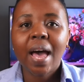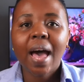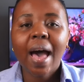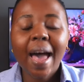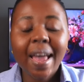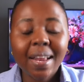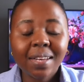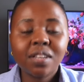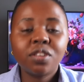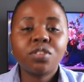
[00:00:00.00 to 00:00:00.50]

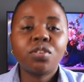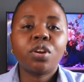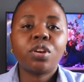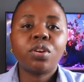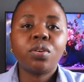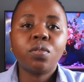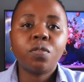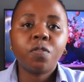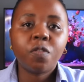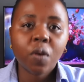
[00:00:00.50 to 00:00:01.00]
I did not
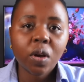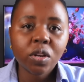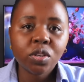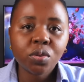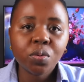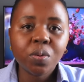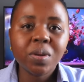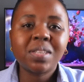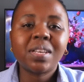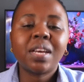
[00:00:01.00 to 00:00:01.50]
look forward
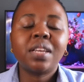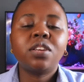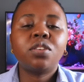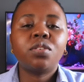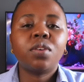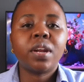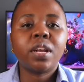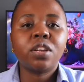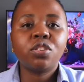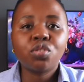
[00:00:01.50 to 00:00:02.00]
to it. I did
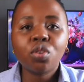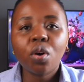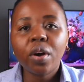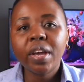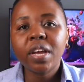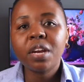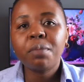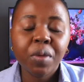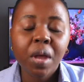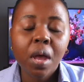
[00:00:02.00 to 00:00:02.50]
not enjoy
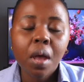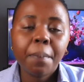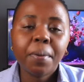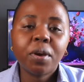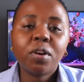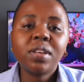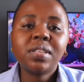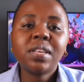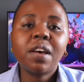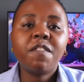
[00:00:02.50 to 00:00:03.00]
it
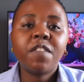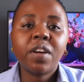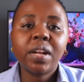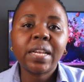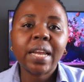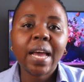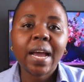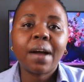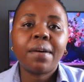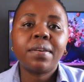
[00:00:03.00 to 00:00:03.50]
because I felt
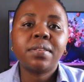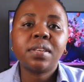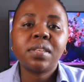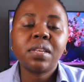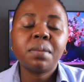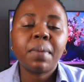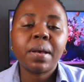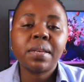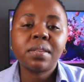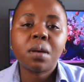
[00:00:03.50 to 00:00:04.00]
like I was
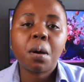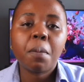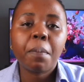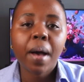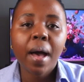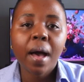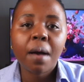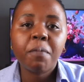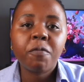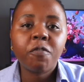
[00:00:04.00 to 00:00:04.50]
setting myself
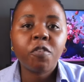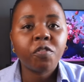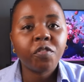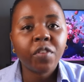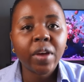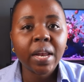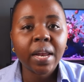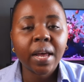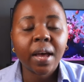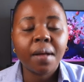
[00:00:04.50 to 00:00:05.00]
up for
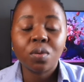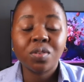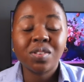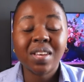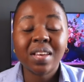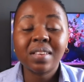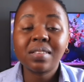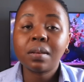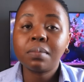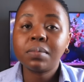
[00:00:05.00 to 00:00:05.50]
failure. Because
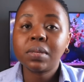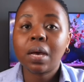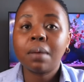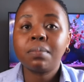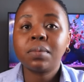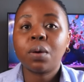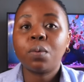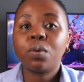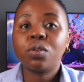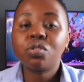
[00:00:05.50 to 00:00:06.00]
Yes,
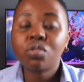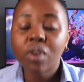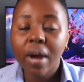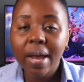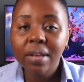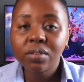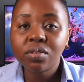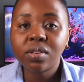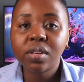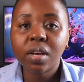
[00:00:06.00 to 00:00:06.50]
sometimes I would
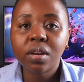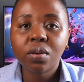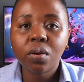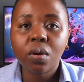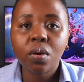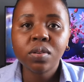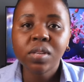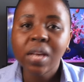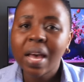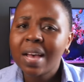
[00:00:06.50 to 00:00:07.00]
try to set
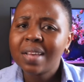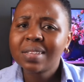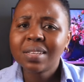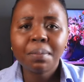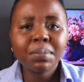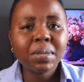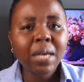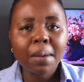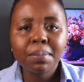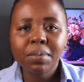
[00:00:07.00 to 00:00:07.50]
goals.
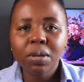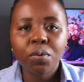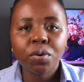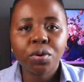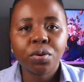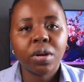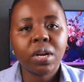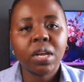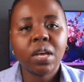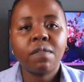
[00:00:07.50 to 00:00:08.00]
Sometimes I would
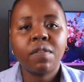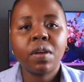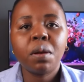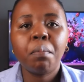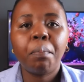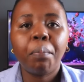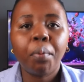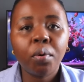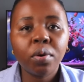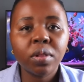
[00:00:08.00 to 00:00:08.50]
not even
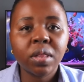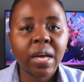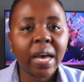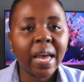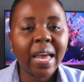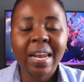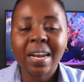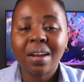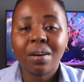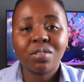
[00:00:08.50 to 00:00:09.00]
bother
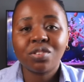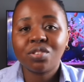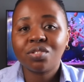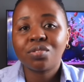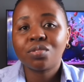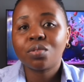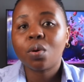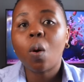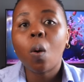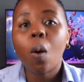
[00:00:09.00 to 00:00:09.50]
and I would
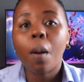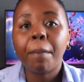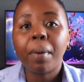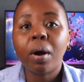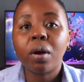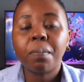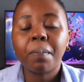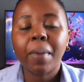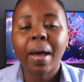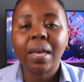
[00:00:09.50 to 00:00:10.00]
just go
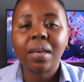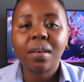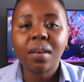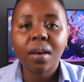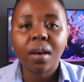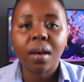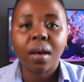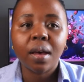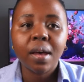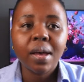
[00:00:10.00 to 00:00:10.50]
about my
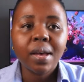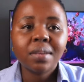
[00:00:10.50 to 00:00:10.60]
year.